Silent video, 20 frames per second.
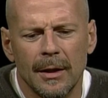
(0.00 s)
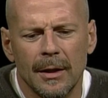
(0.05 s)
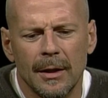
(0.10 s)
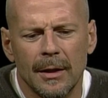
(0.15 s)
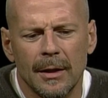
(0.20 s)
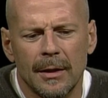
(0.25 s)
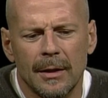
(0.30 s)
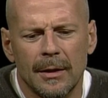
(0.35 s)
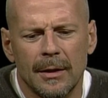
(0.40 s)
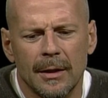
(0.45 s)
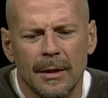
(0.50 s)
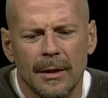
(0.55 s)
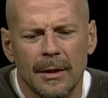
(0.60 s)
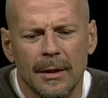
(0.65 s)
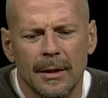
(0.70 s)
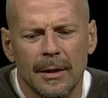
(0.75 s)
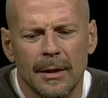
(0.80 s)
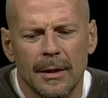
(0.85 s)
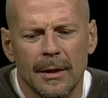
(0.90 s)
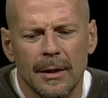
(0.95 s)
It,
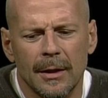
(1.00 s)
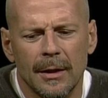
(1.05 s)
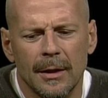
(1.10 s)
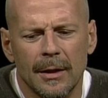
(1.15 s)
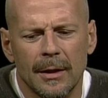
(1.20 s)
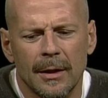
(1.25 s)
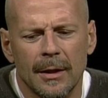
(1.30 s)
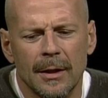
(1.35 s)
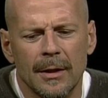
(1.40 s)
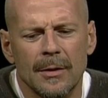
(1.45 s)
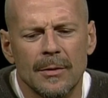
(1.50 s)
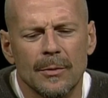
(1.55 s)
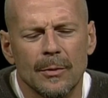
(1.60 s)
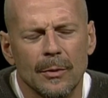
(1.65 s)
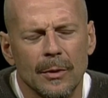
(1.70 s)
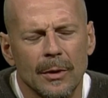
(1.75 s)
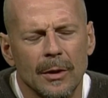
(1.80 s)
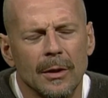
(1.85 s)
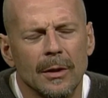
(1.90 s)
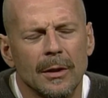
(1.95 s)
uh, kids
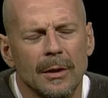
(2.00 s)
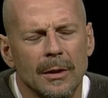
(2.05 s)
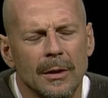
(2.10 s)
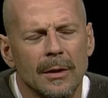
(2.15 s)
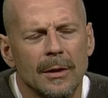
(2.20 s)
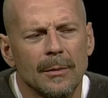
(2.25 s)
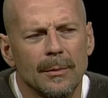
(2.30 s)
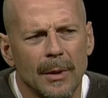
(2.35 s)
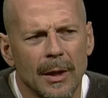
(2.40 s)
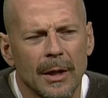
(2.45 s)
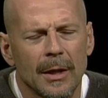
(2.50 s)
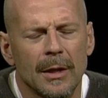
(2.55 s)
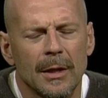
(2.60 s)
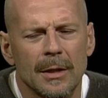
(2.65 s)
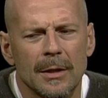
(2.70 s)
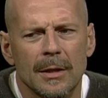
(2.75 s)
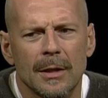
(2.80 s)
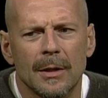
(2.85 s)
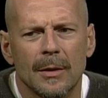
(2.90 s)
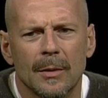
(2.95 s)
really, my
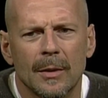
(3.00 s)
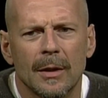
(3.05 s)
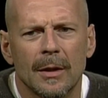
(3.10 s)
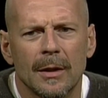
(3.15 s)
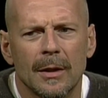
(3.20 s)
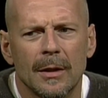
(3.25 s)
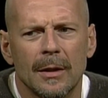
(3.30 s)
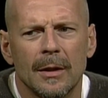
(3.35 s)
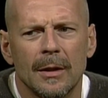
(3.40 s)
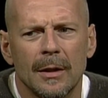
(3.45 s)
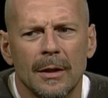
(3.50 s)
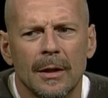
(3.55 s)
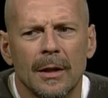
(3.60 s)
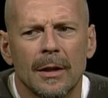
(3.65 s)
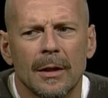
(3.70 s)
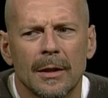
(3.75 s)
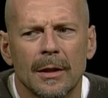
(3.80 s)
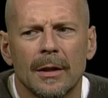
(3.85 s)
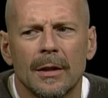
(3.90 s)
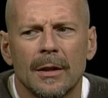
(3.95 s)
kids anyway, I
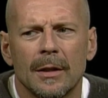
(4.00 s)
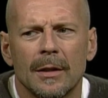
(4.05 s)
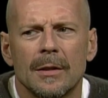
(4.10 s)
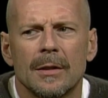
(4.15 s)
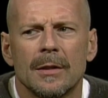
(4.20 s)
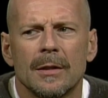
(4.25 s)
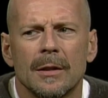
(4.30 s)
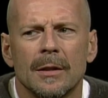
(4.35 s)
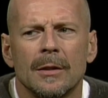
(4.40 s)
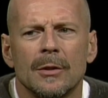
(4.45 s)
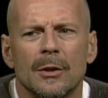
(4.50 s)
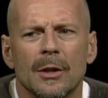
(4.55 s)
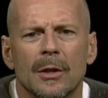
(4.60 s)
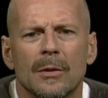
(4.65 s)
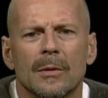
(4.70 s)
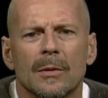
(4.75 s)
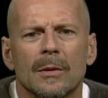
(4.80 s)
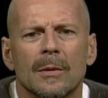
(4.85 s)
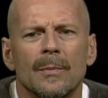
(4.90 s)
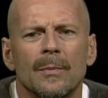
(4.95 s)
think kids in
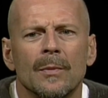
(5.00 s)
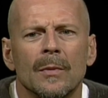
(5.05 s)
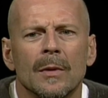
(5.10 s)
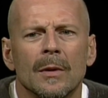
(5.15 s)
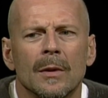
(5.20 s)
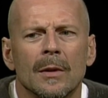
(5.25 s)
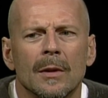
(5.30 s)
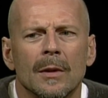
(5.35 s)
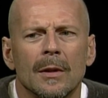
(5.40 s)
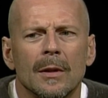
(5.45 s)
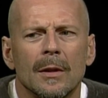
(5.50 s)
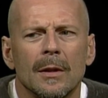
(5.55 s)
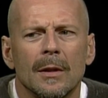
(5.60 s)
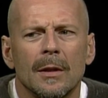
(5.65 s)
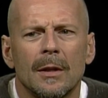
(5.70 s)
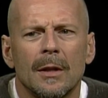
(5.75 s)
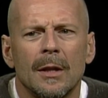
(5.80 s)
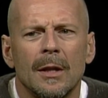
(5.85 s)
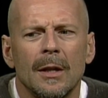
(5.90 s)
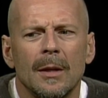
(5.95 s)
general,
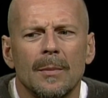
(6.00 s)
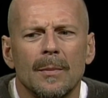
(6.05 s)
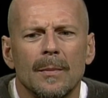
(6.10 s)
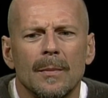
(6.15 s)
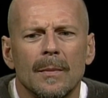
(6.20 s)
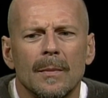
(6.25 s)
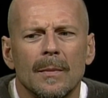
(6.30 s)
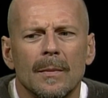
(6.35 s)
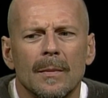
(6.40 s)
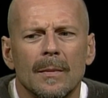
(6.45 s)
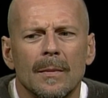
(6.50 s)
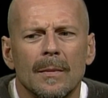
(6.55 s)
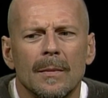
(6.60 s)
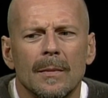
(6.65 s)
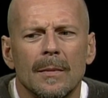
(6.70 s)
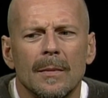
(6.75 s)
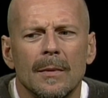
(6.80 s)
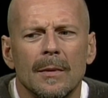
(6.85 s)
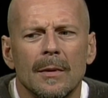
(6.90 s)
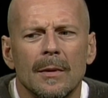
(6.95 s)
keep
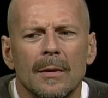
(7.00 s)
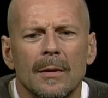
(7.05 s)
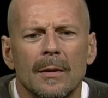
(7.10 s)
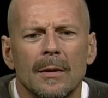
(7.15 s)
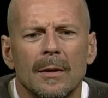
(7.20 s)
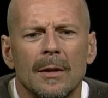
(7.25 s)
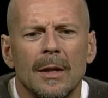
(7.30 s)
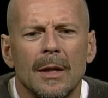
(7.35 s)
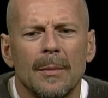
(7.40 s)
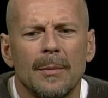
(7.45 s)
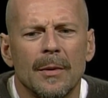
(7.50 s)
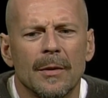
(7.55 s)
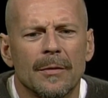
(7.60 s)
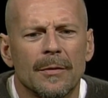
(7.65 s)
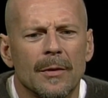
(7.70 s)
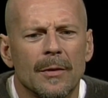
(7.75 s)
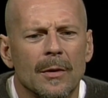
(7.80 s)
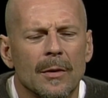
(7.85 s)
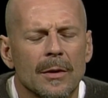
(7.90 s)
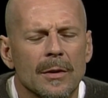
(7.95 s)
keep you
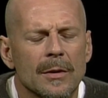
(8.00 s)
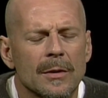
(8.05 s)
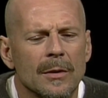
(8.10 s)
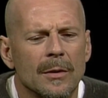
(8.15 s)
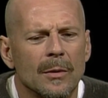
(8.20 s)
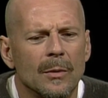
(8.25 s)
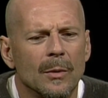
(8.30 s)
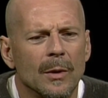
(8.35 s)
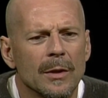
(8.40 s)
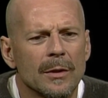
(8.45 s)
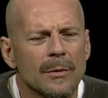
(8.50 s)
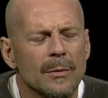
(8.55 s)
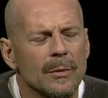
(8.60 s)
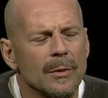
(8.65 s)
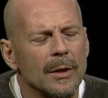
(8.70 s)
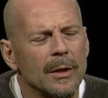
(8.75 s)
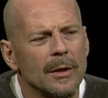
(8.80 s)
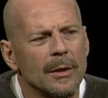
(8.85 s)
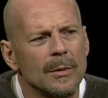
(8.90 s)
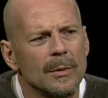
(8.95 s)
focused on what's
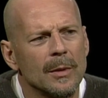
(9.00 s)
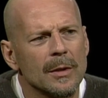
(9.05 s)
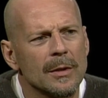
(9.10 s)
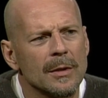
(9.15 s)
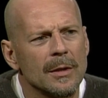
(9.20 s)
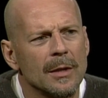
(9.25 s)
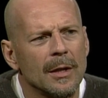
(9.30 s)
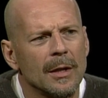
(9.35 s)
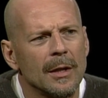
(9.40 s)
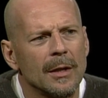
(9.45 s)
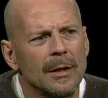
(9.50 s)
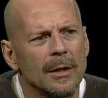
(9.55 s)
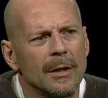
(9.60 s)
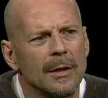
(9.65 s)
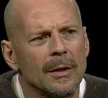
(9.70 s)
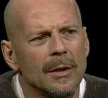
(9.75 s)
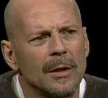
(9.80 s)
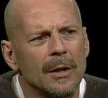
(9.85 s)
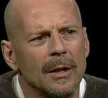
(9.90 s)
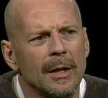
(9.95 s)
real and what's not, okay. you
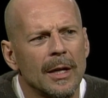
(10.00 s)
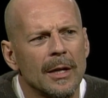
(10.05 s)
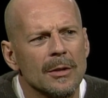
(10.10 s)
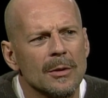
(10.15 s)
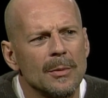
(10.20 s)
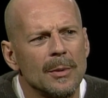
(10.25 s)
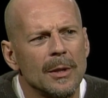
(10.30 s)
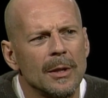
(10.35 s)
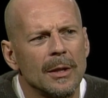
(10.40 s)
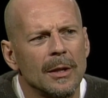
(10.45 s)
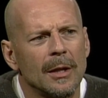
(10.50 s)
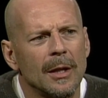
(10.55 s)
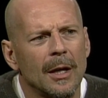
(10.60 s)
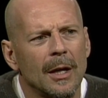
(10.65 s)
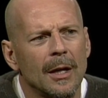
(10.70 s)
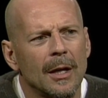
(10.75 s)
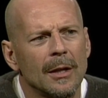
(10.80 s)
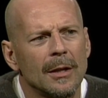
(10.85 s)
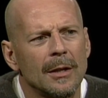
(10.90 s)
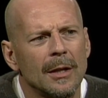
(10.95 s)
know, it allows me to
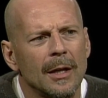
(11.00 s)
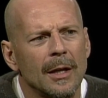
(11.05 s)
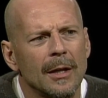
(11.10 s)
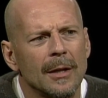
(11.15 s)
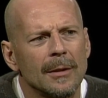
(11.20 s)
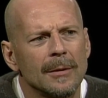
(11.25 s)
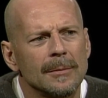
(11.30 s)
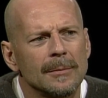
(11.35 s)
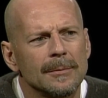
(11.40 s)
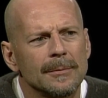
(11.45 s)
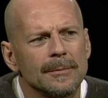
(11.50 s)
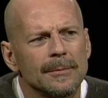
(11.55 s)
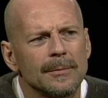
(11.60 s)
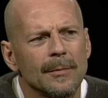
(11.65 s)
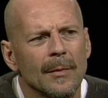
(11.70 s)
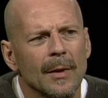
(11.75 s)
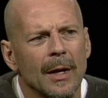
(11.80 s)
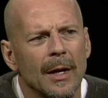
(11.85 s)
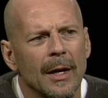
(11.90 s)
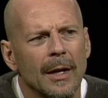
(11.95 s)
not take
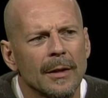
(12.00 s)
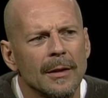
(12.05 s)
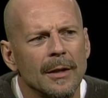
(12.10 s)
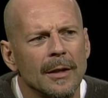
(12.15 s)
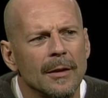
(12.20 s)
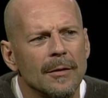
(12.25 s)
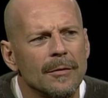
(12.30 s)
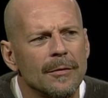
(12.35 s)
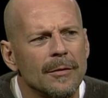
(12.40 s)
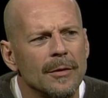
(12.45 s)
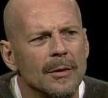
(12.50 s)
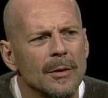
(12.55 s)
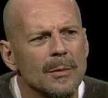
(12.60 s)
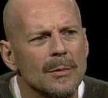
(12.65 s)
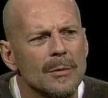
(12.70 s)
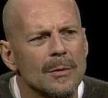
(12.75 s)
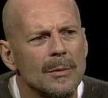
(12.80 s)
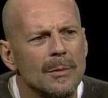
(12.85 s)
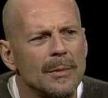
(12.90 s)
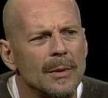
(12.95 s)
acting in
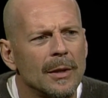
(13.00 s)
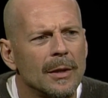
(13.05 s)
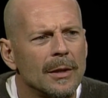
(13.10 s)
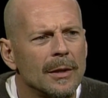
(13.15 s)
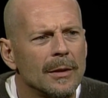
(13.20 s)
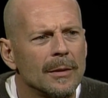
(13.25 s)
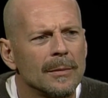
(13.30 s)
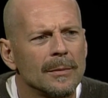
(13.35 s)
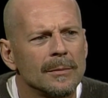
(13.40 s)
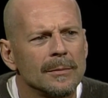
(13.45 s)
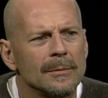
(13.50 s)
films and being a